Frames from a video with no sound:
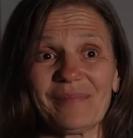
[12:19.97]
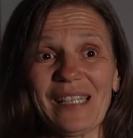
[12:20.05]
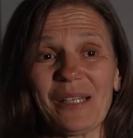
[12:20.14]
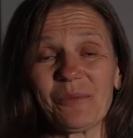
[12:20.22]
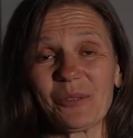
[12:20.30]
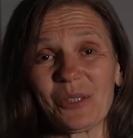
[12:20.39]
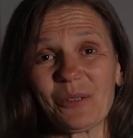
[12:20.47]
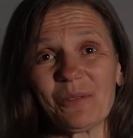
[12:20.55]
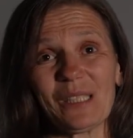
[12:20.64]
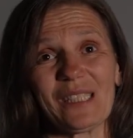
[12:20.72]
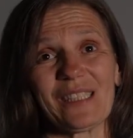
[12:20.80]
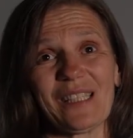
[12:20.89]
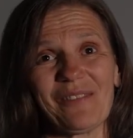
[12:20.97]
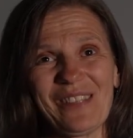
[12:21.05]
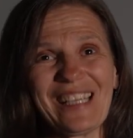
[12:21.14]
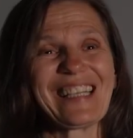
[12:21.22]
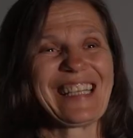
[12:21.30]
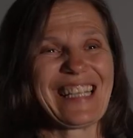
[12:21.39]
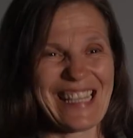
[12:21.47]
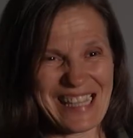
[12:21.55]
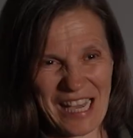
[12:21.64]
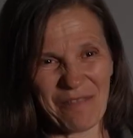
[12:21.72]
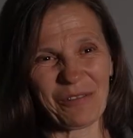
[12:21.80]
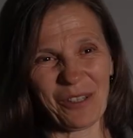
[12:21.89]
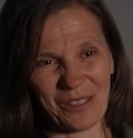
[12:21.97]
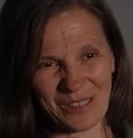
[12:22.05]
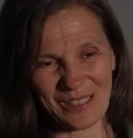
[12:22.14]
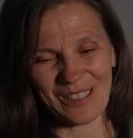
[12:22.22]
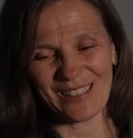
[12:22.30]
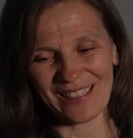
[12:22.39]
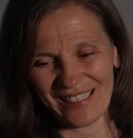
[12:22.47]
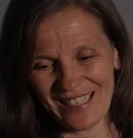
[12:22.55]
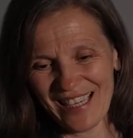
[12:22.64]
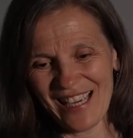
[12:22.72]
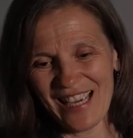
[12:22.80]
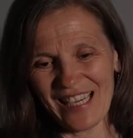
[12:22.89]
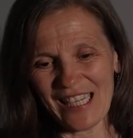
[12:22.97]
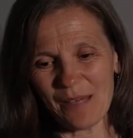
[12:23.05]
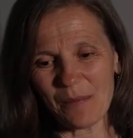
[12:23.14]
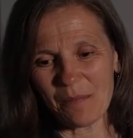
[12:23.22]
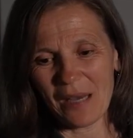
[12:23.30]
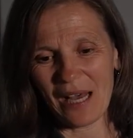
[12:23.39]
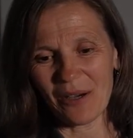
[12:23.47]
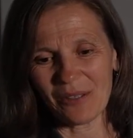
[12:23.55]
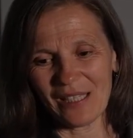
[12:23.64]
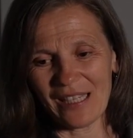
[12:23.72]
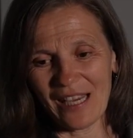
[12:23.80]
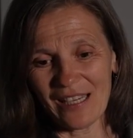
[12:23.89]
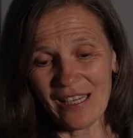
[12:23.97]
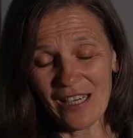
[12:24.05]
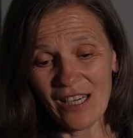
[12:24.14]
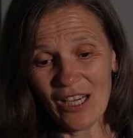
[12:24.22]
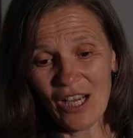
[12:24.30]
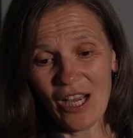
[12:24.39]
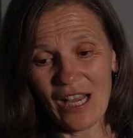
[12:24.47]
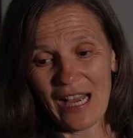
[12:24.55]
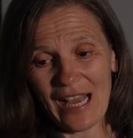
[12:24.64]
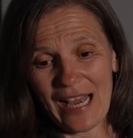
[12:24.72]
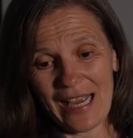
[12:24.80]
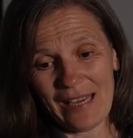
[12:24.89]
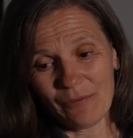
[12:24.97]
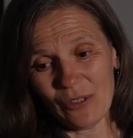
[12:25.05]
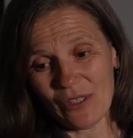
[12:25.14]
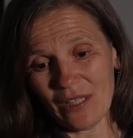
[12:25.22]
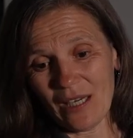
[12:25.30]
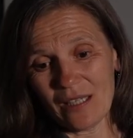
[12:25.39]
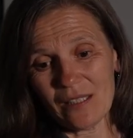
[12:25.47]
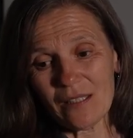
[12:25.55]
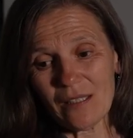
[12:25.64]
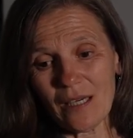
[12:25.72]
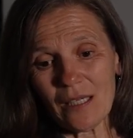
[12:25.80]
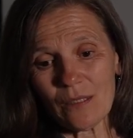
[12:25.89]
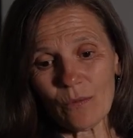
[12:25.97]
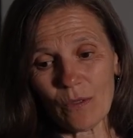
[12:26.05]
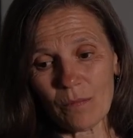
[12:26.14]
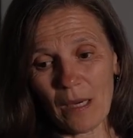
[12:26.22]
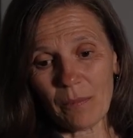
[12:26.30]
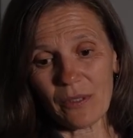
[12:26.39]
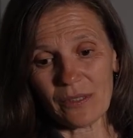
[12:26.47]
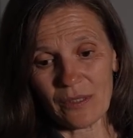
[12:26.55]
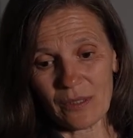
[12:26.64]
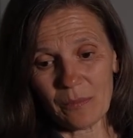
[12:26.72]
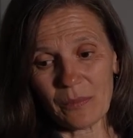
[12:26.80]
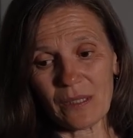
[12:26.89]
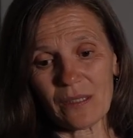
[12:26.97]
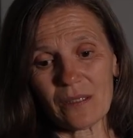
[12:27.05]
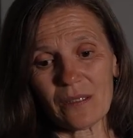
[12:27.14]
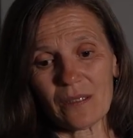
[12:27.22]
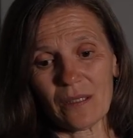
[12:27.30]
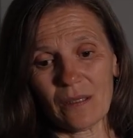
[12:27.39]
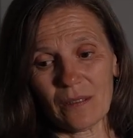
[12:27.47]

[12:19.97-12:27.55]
That was really something in that process came about, and I have to say I stayed with my participants